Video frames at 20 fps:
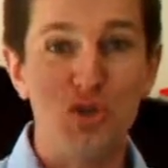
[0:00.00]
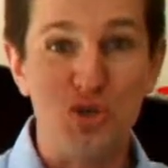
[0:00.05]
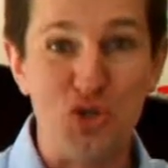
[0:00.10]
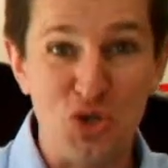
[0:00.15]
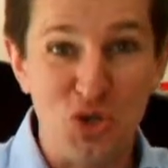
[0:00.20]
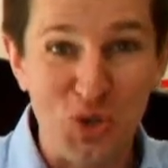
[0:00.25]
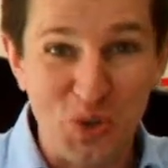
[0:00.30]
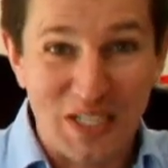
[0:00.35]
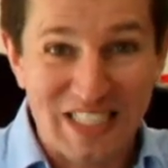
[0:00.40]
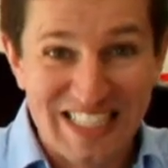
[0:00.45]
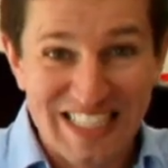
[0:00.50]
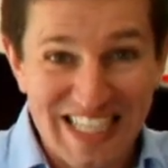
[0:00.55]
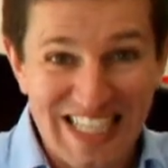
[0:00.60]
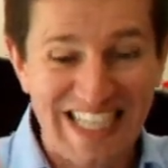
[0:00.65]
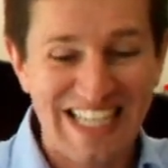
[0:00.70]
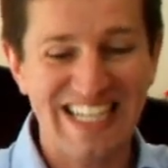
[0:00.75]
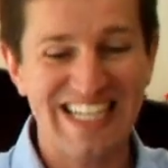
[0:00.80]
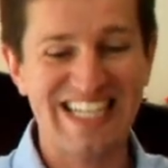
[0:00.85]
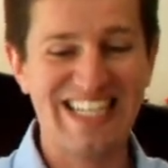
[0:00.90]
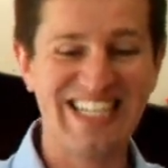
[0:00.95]
Do it.
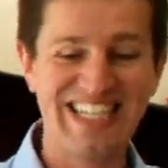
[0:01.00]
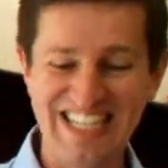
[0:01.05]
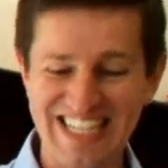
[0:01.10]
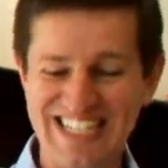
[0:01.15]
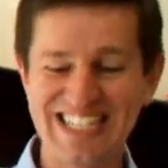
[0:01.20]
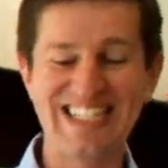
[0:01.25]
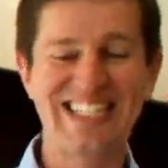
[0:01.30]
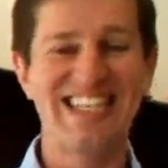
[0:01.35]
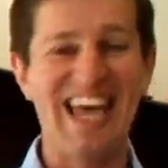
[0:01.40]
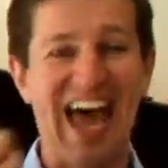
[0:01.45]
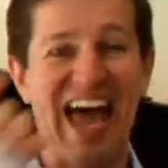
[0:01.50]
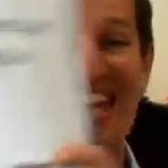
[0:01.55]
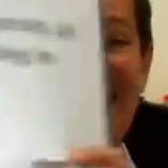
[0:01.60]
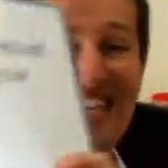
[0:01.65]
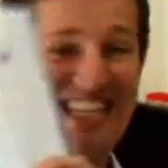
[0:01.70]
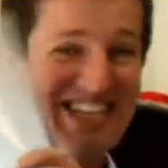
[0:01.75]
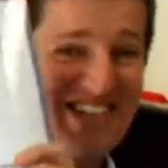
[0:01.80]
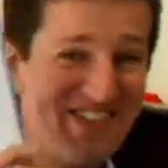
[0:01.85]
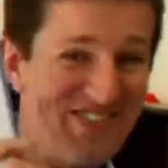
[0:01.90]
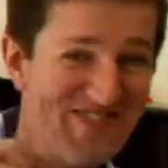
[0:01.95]

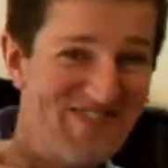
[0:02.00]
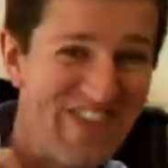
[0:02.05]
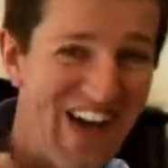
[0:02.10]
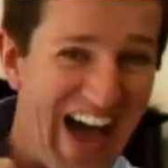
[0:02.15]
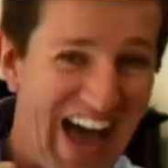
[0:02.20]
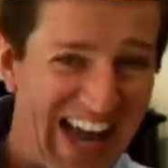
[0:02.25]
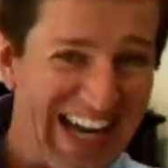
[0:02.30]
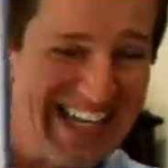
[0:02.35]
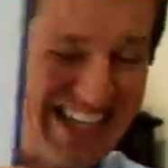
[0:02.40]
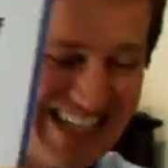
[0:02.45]
Take it and run.